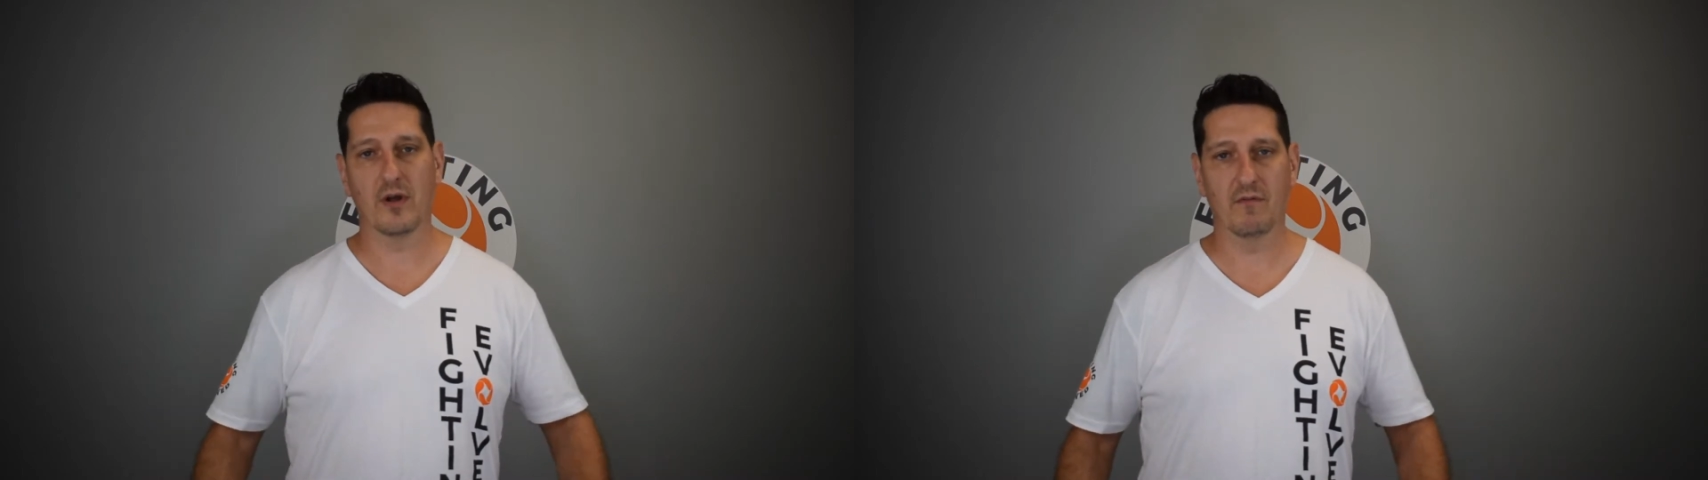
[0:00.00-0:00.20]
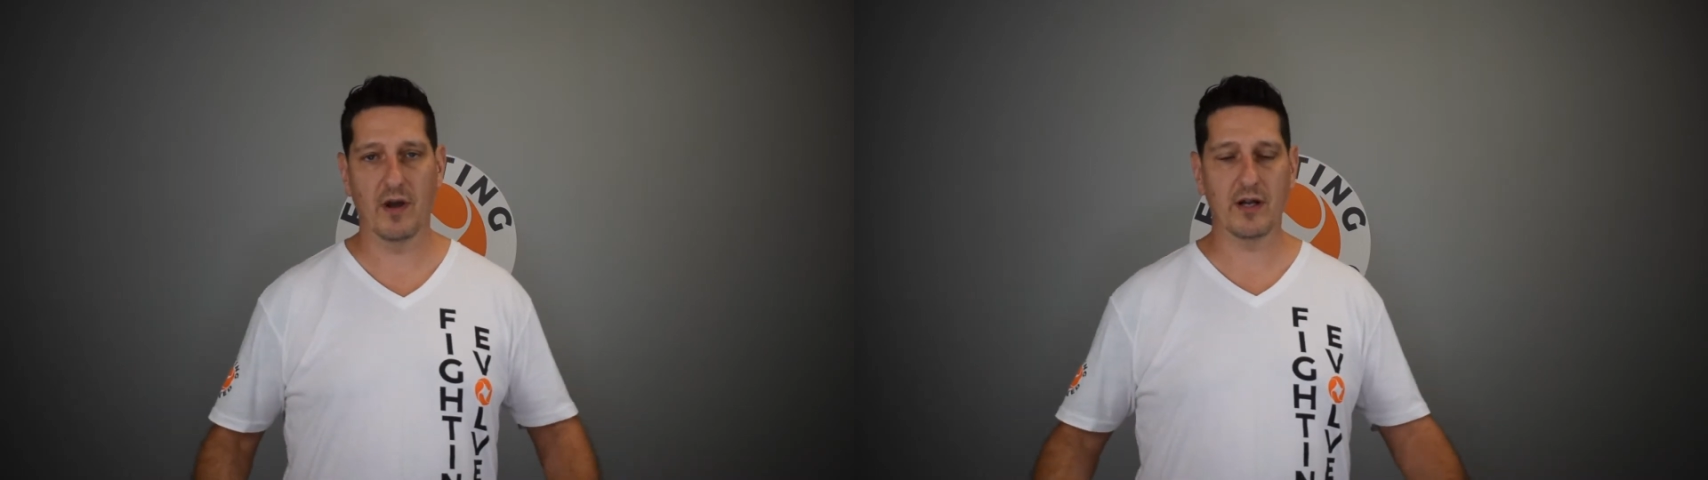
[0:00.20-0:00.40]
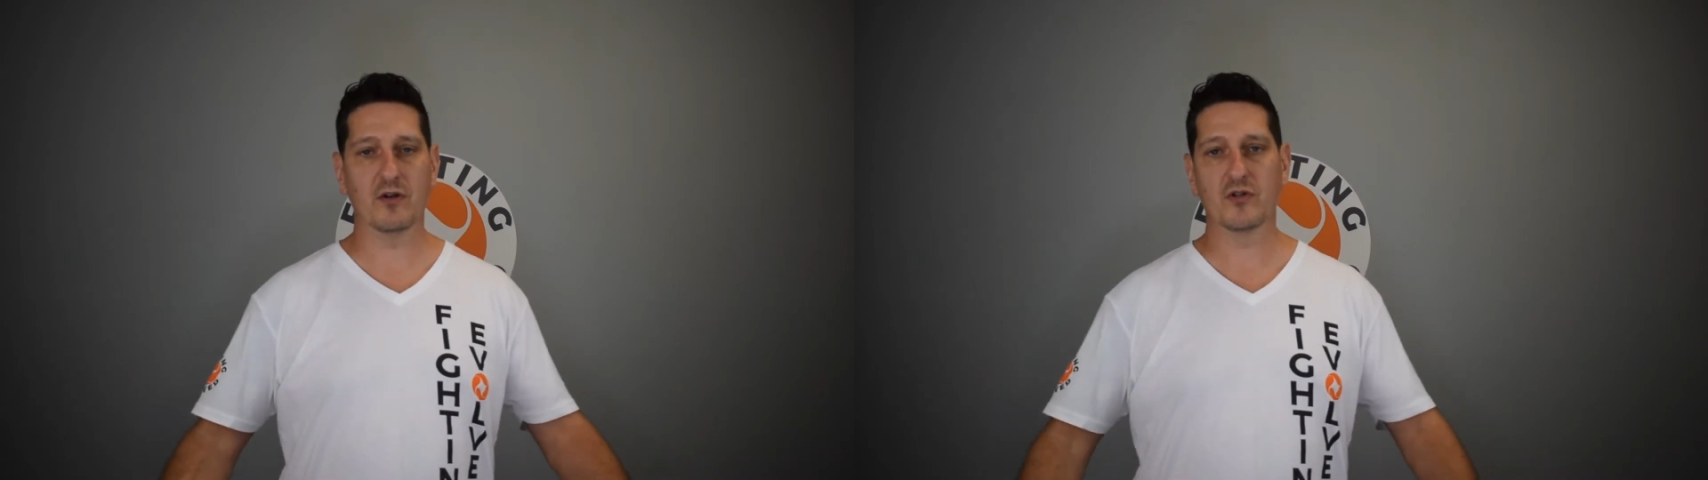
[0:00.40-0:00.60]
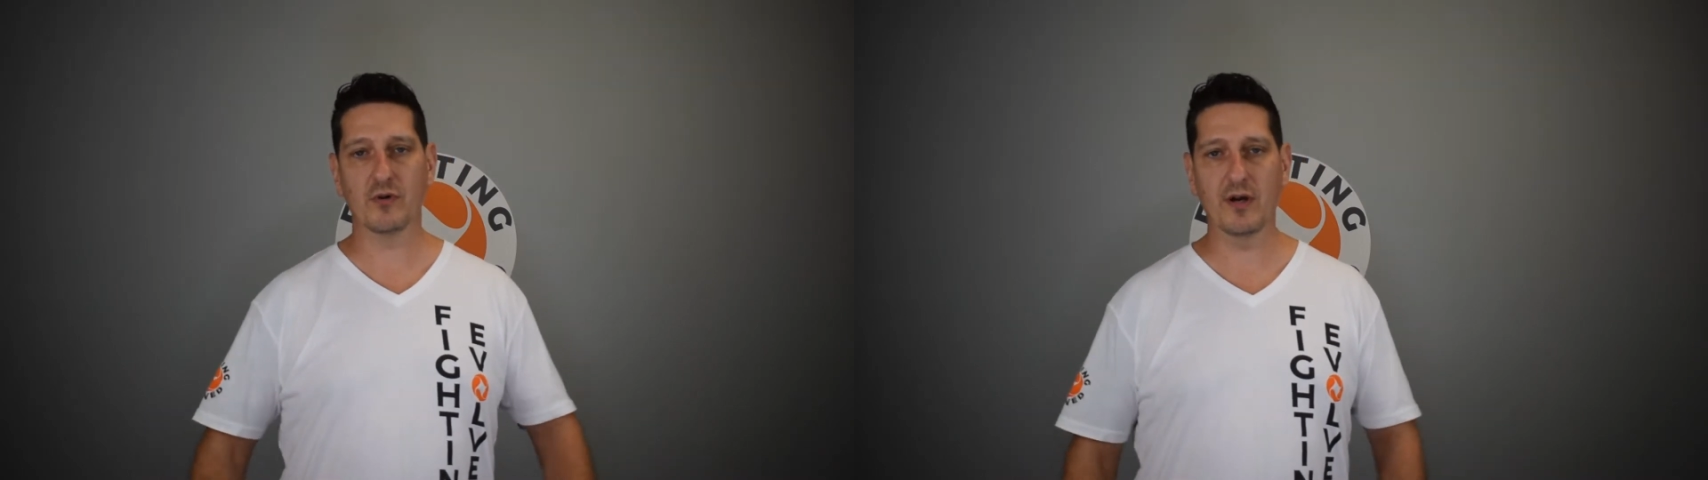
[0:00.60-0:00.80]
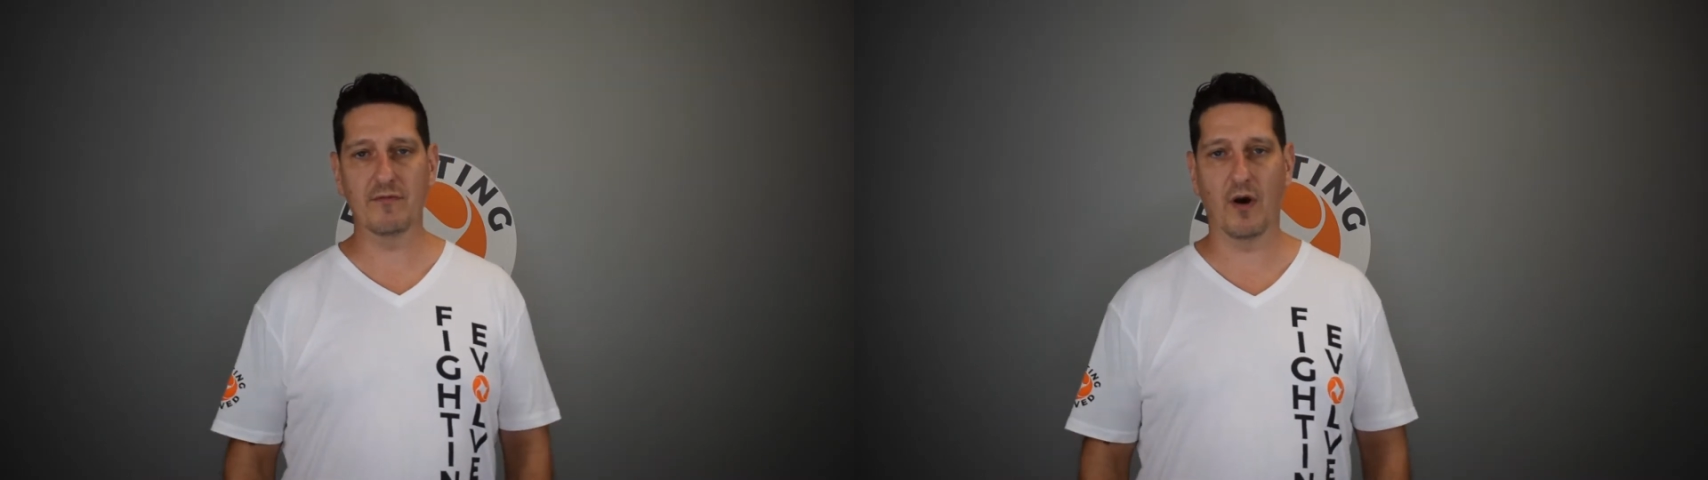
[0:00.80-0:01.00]
if I get in a
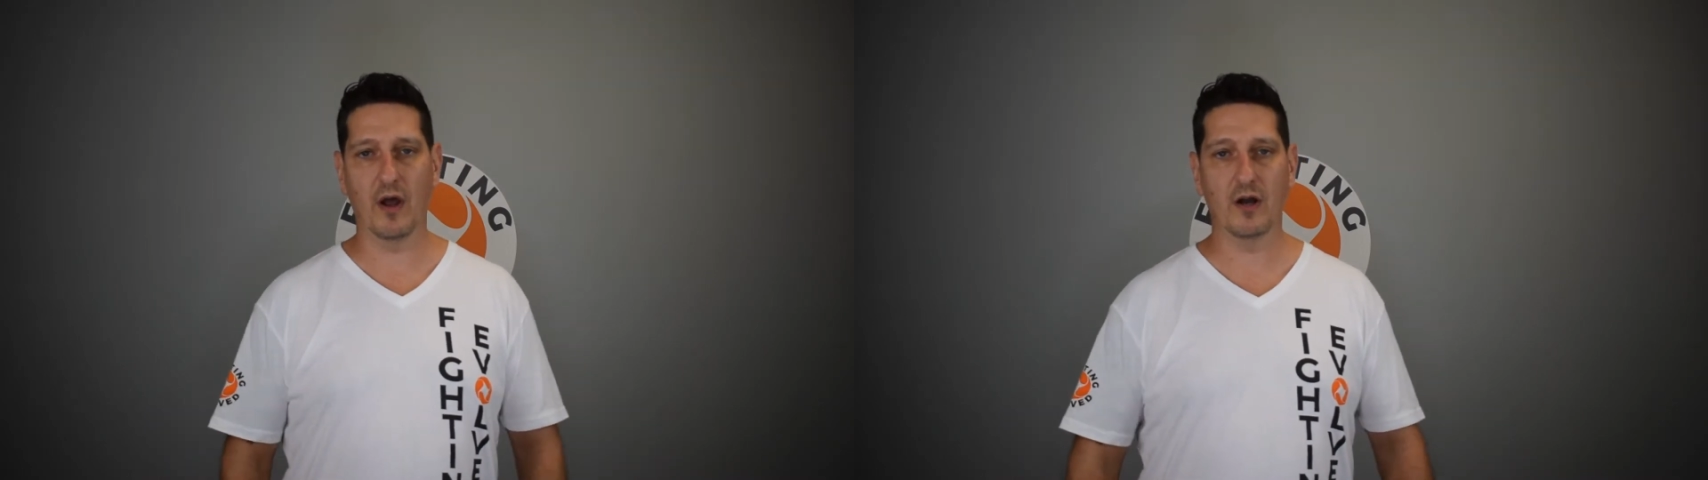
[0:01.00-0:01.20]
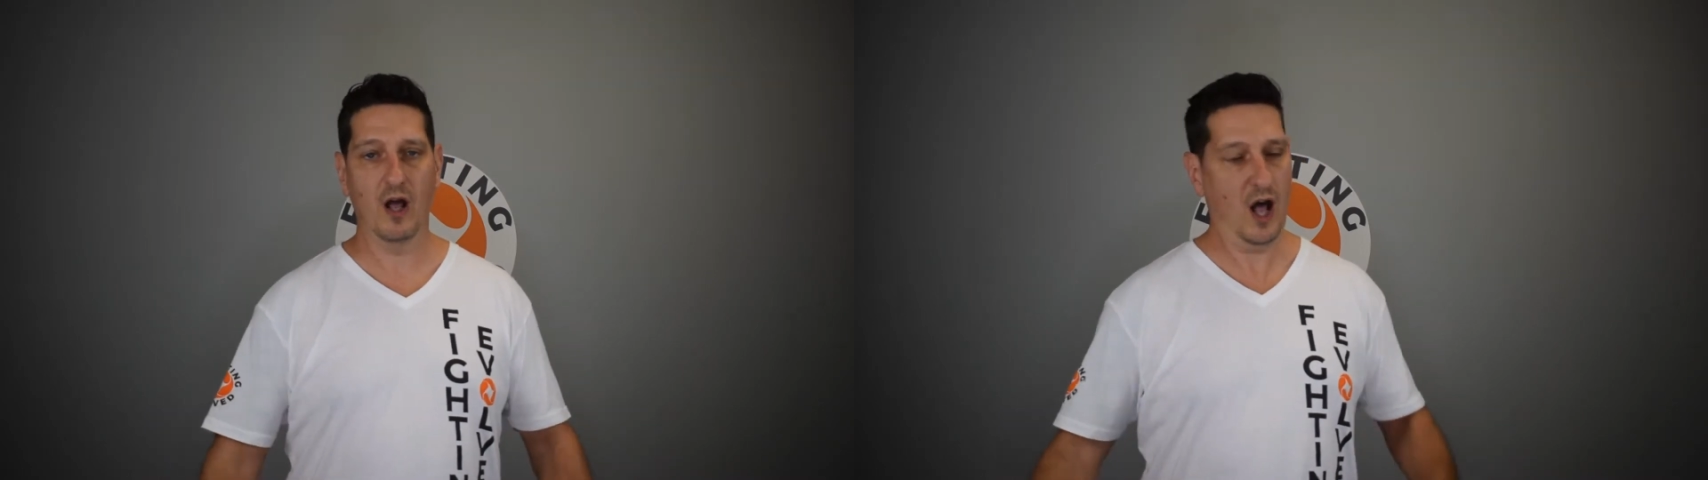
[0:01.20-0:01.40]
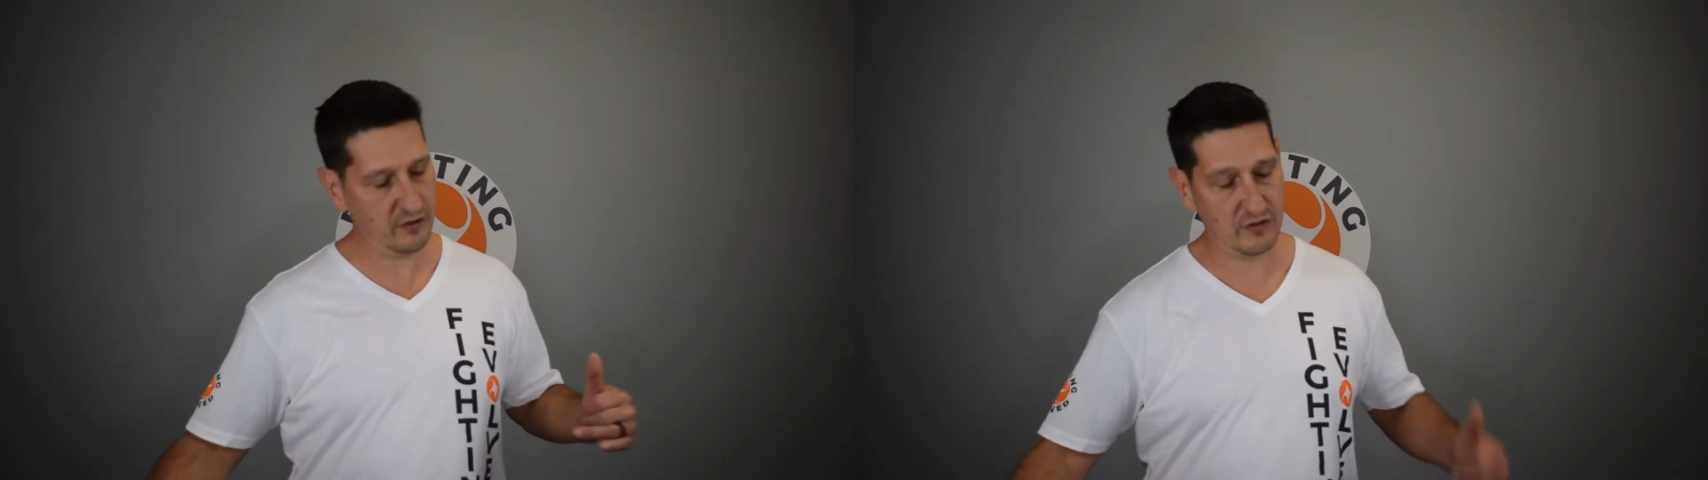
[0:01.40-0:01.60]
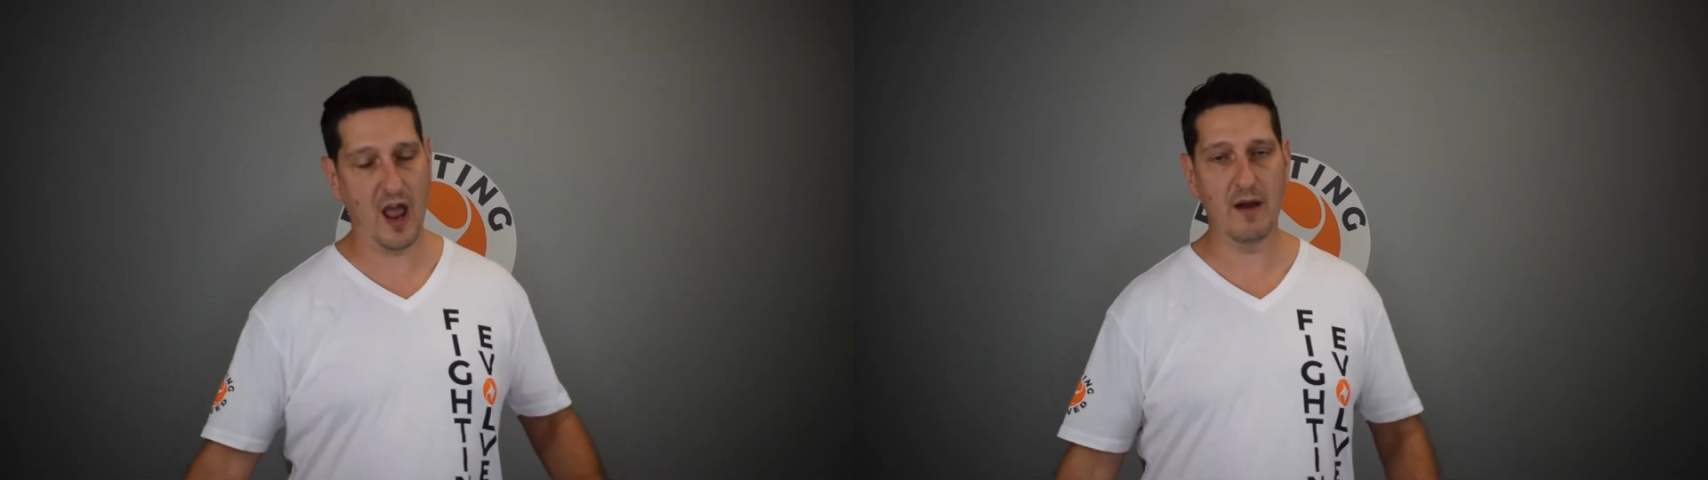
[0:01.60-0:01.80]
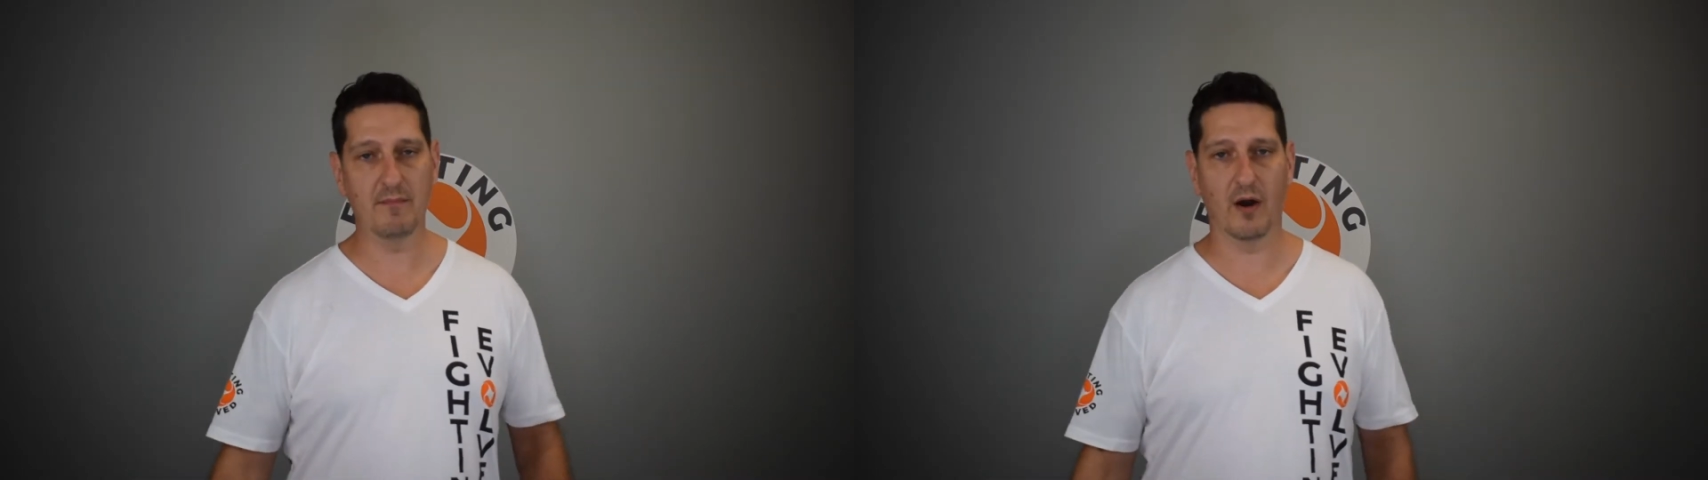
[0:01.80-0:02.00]
street fight, I'll just
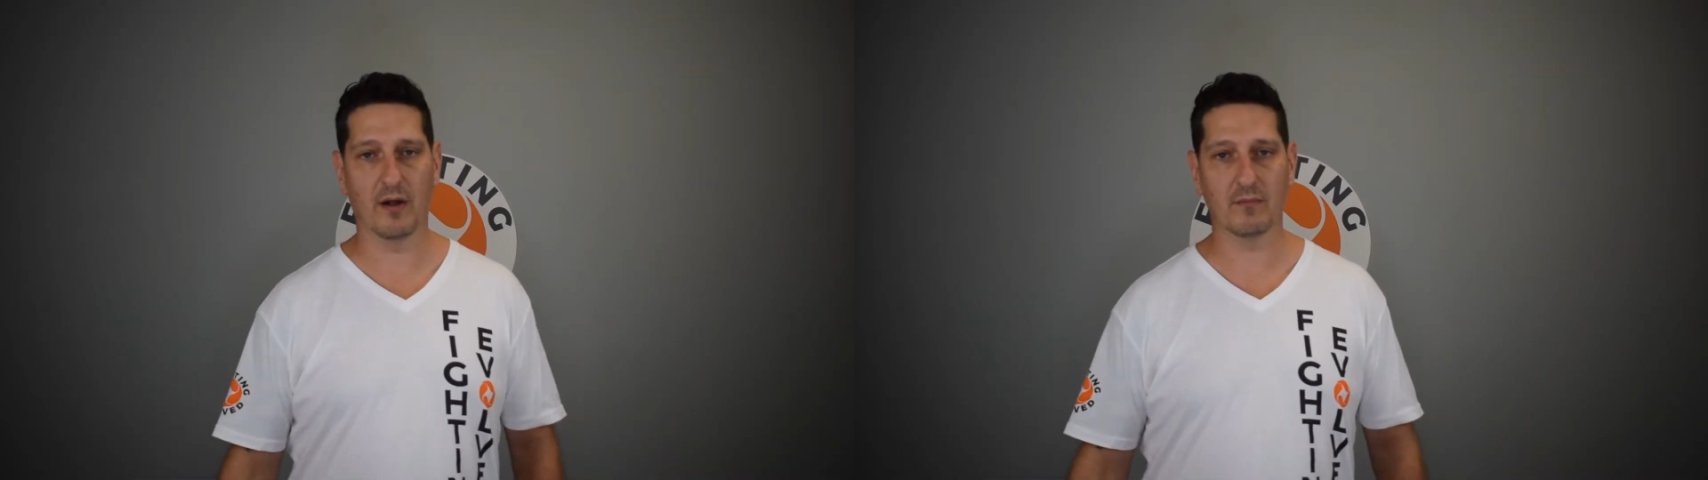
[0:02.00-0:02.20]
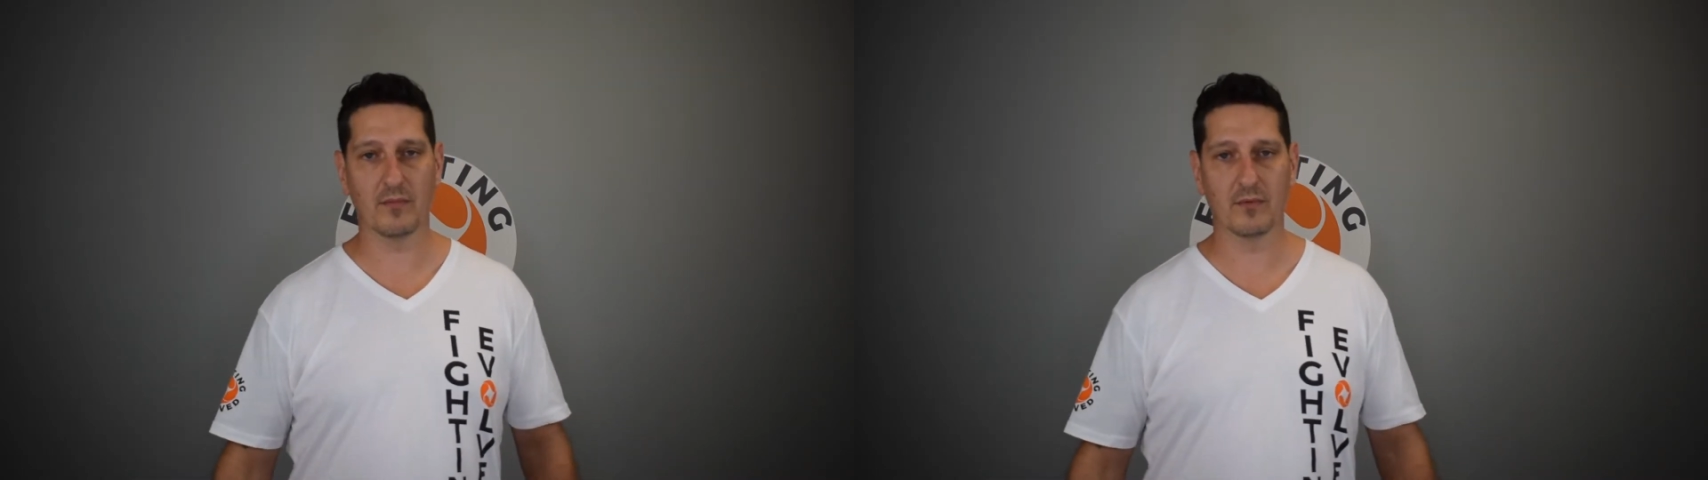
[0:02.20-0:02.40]
headbutt him.